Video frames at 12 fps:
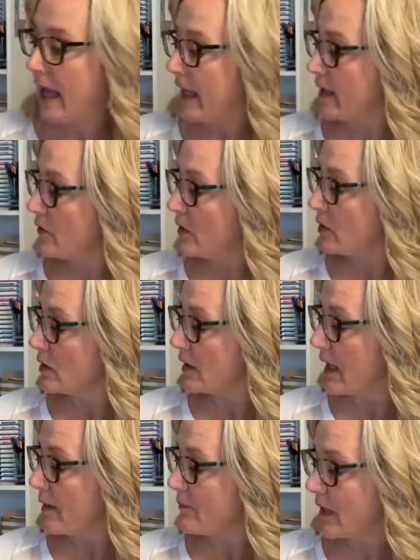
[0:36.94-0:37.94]
and if you
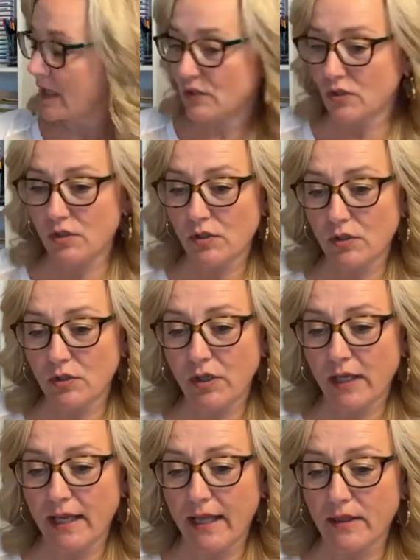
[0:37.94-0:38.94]
look on pages
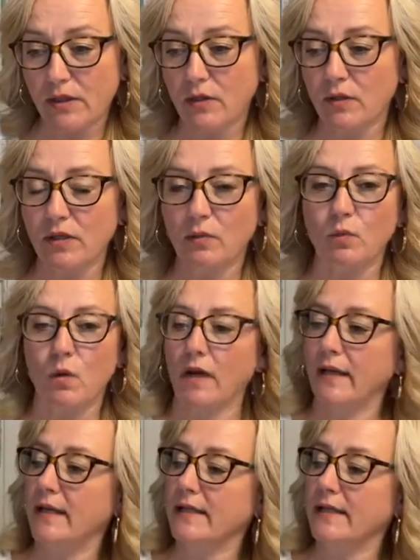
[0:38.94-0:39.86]
30 and 31,